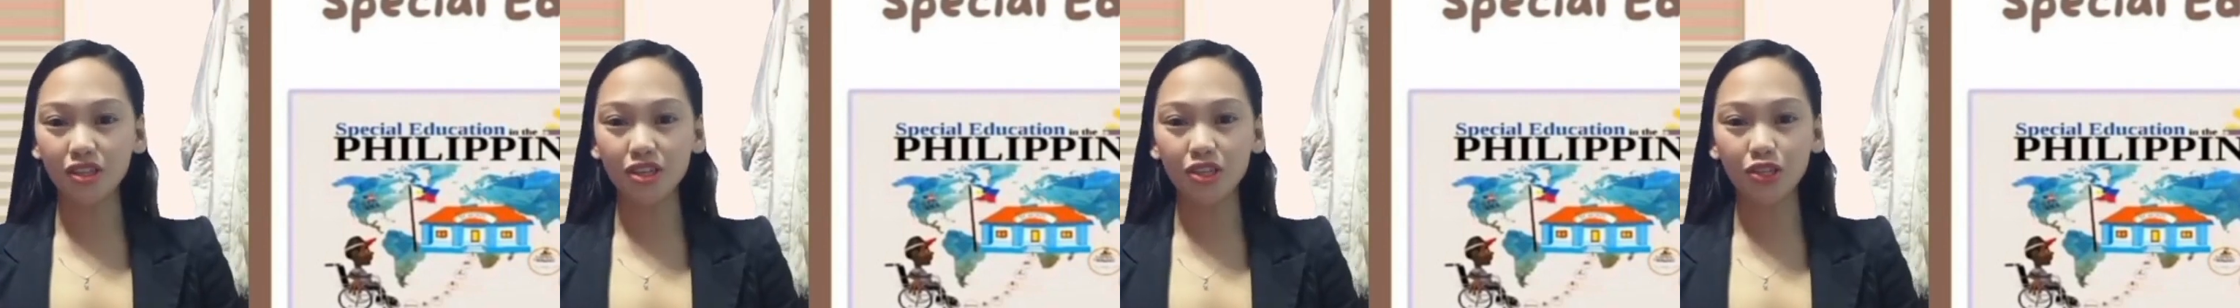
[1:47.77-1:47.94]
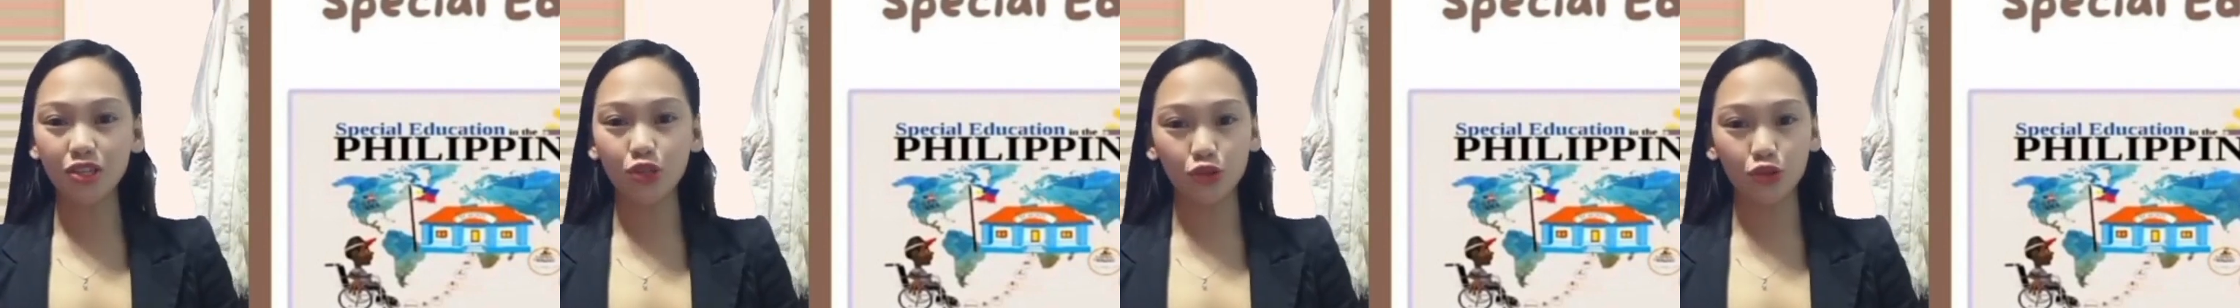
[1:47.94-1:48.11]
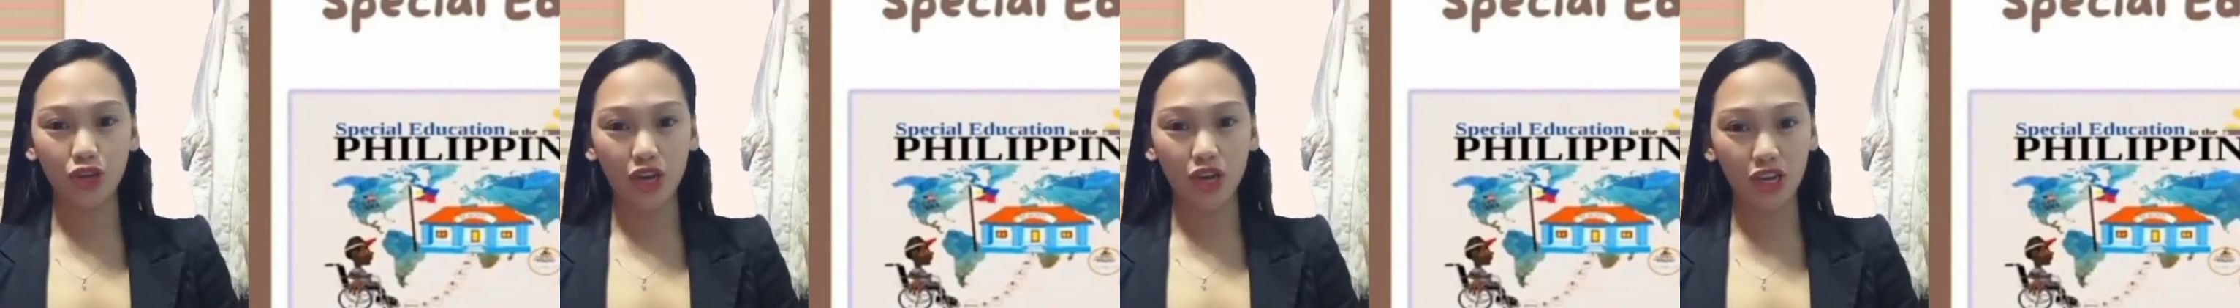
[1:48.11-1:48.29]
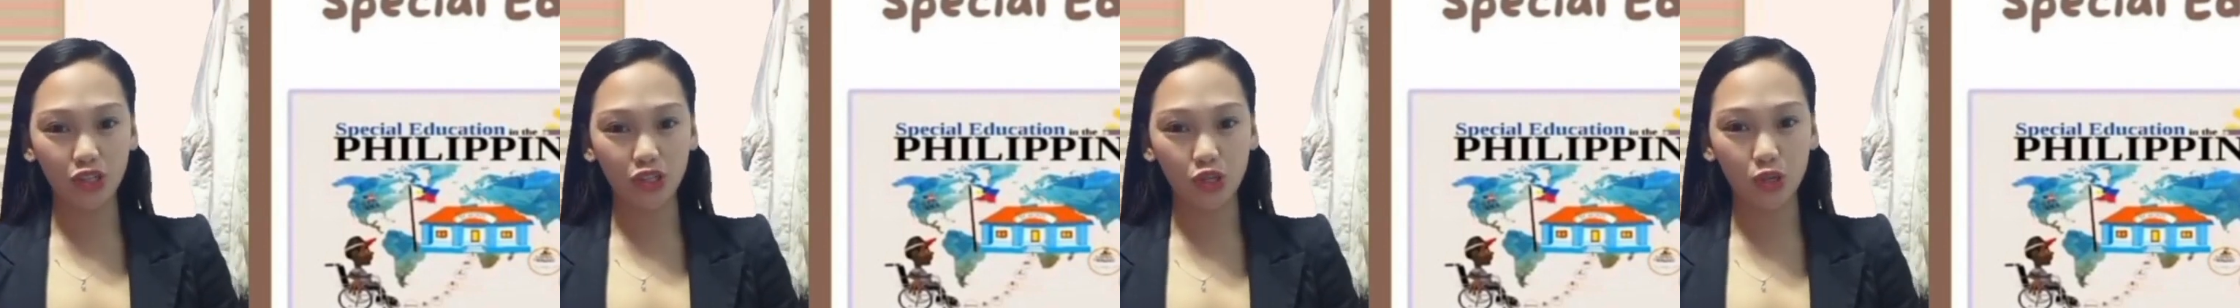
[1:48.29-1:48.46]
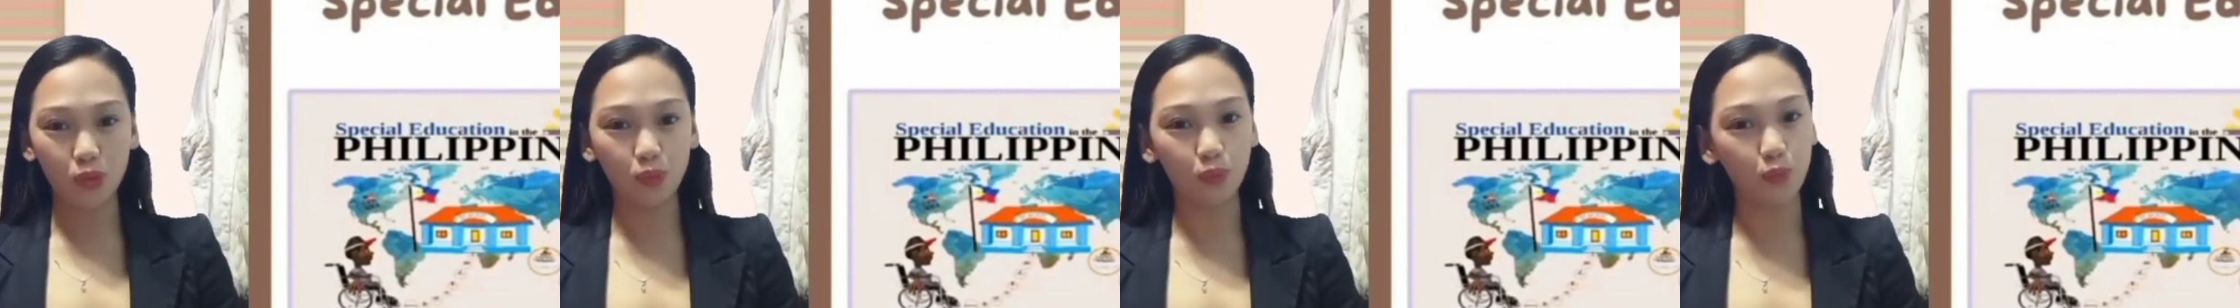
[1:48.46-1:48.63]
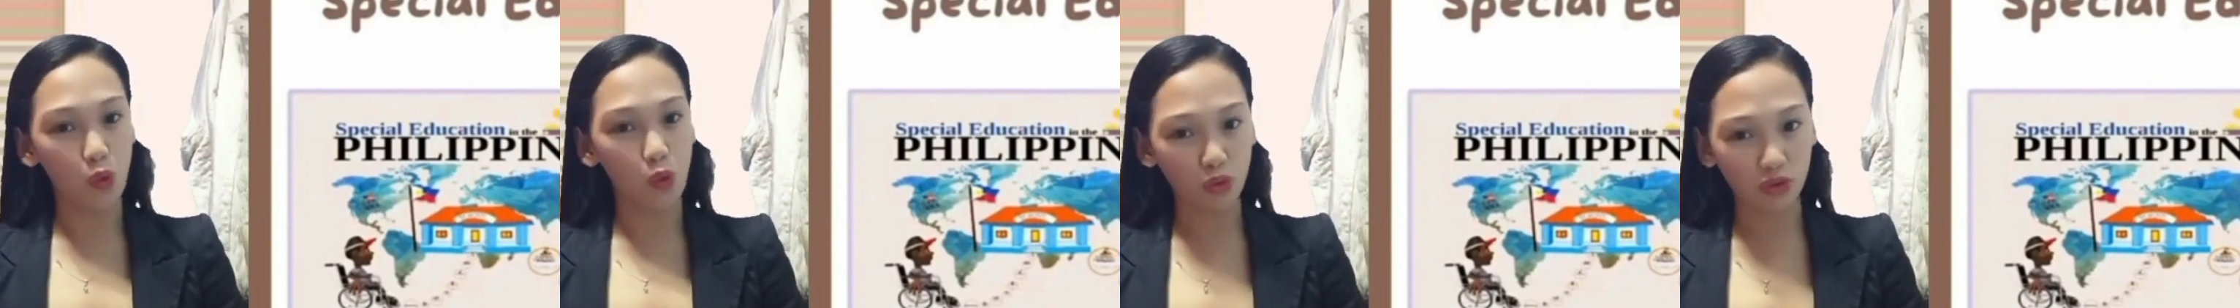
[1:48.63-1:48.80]

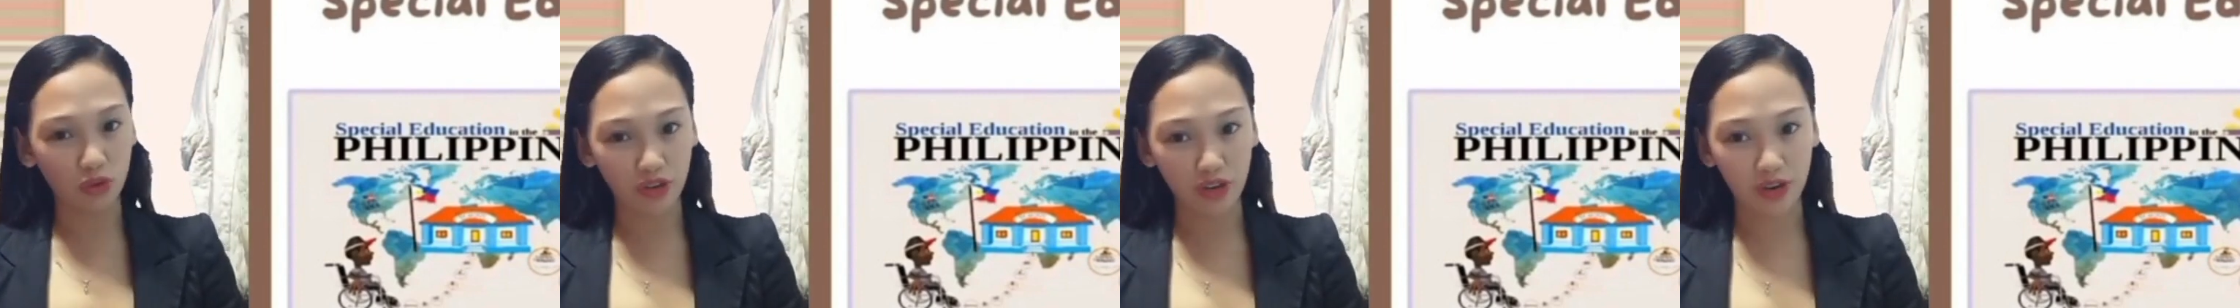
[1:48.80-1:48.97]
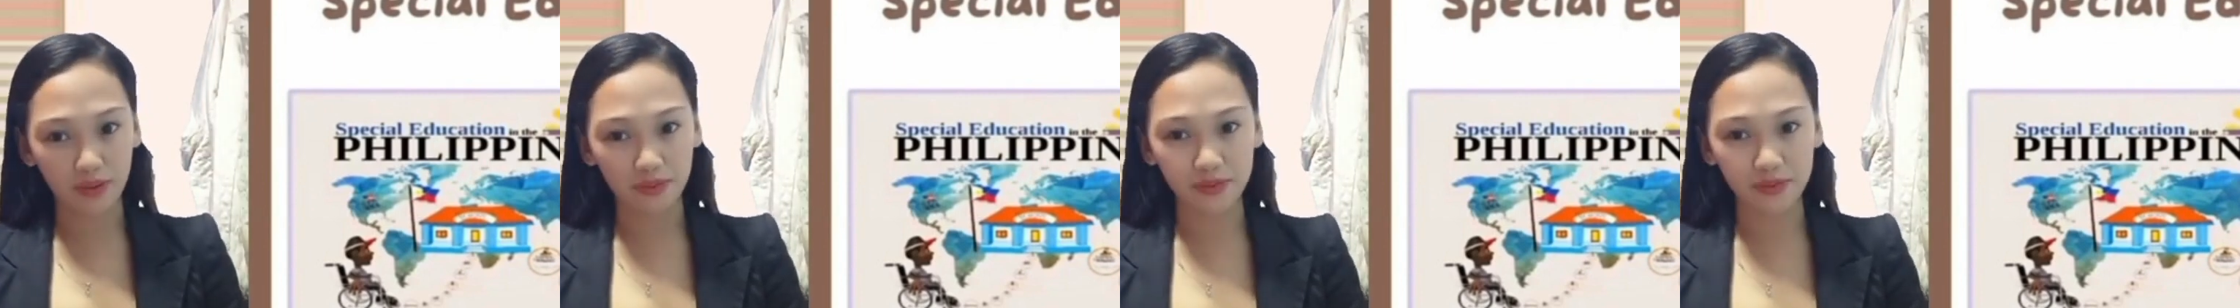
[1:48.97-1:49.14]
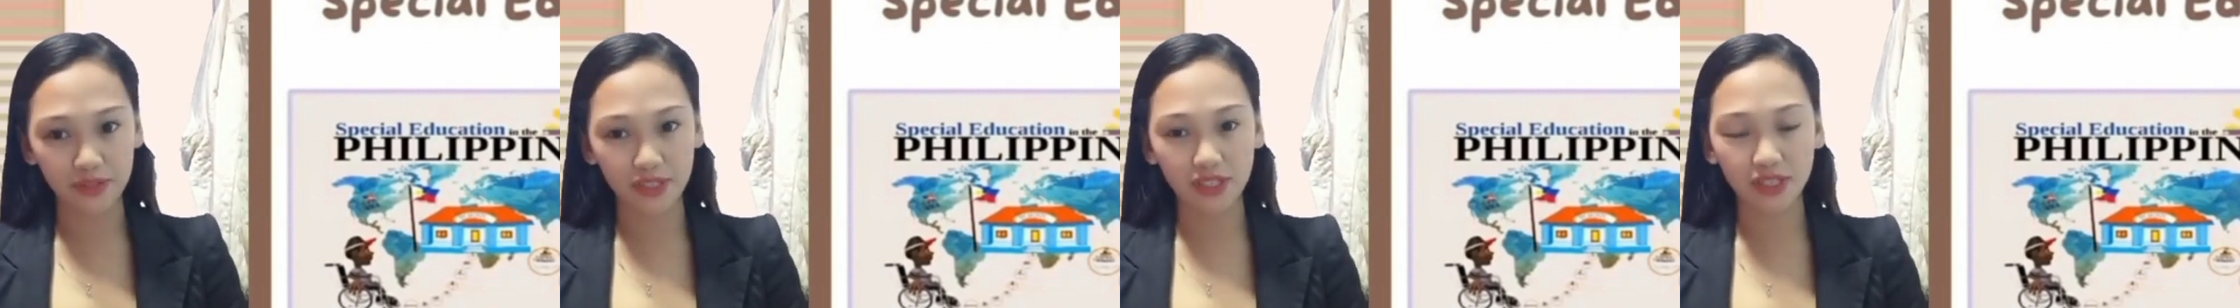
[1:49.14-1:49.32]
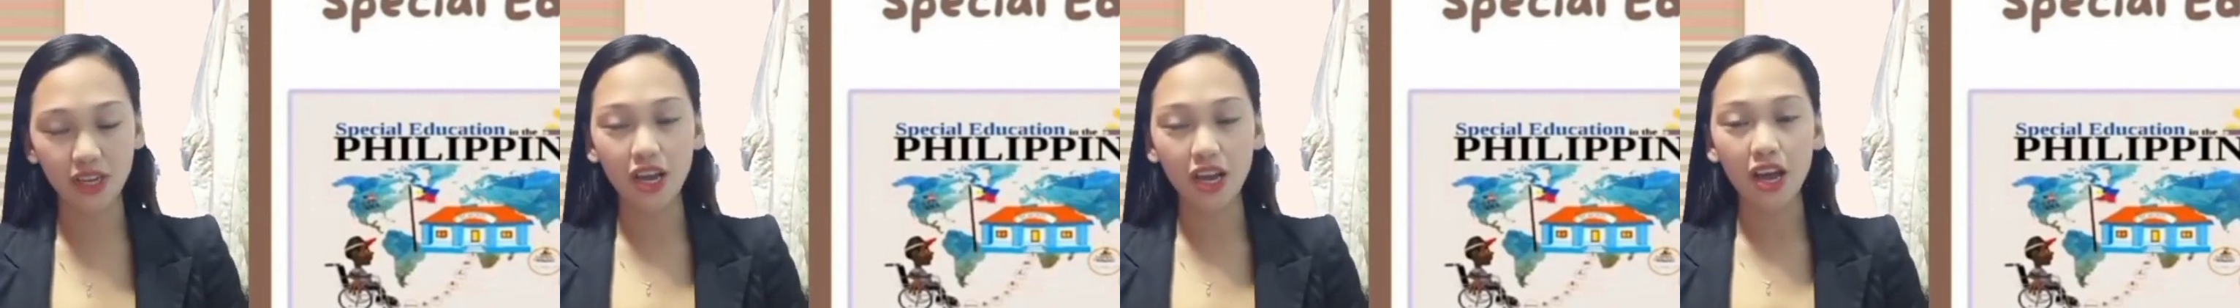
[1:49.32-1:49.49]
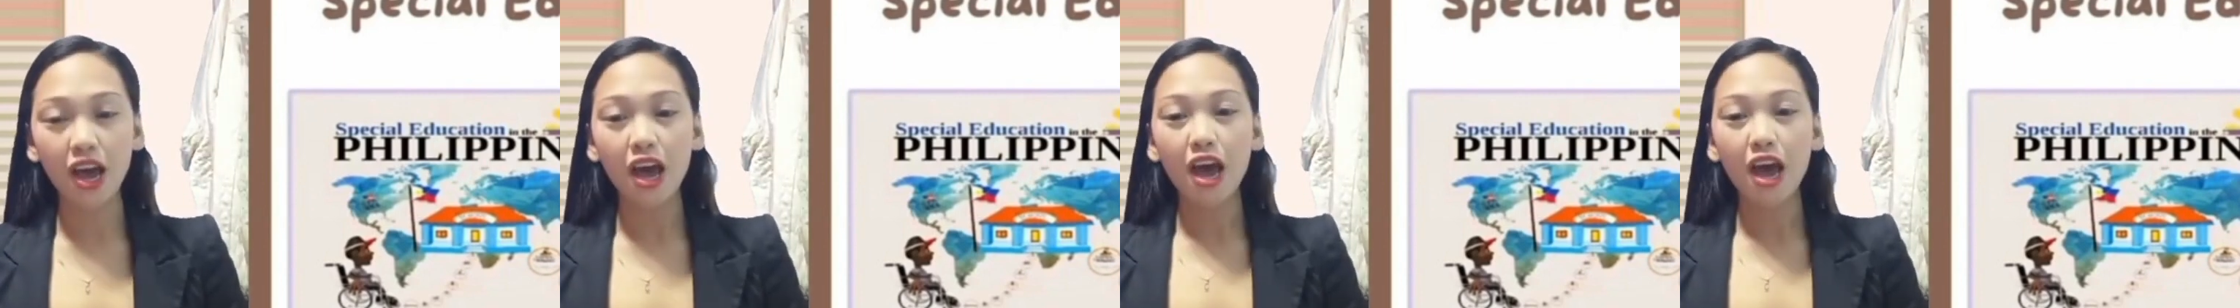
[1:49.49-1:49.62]
education programs?